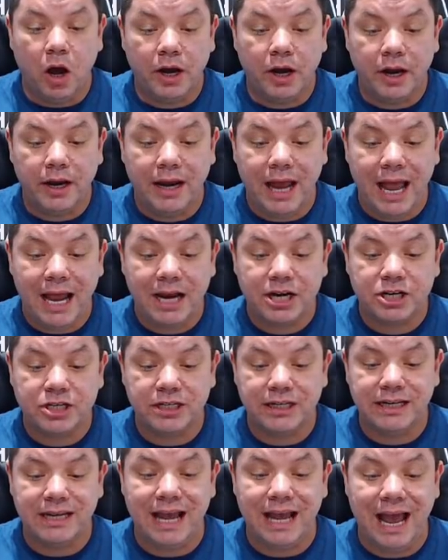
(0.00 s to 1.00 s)
I don't
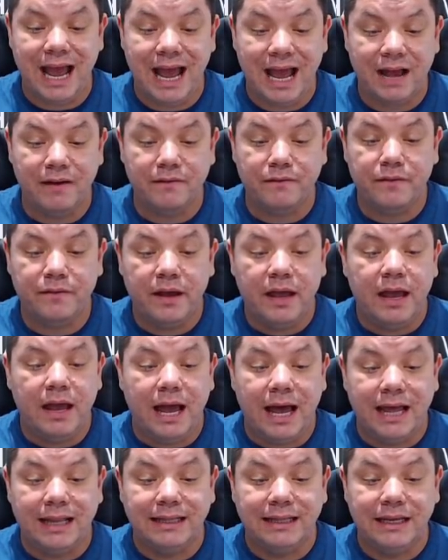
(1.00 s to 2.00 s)
actually have
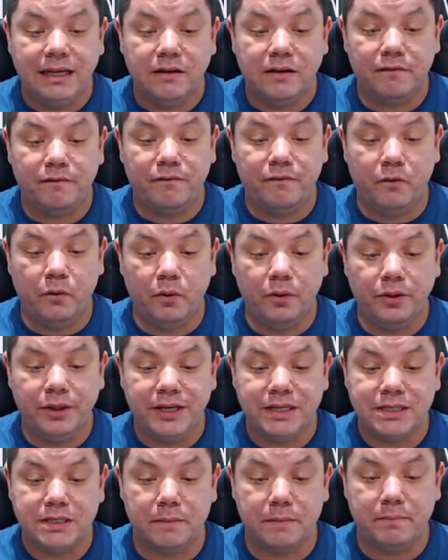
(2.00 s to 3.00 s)
a link for
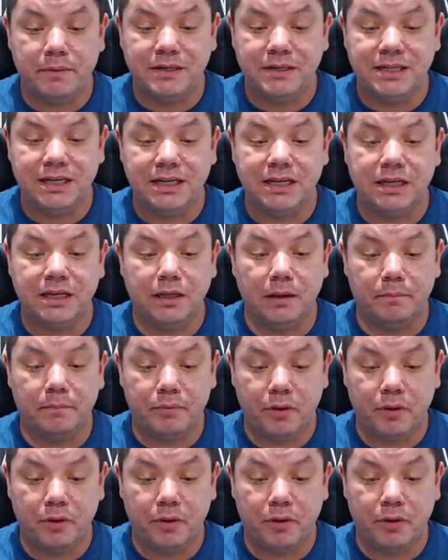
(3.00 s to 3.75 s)
this particular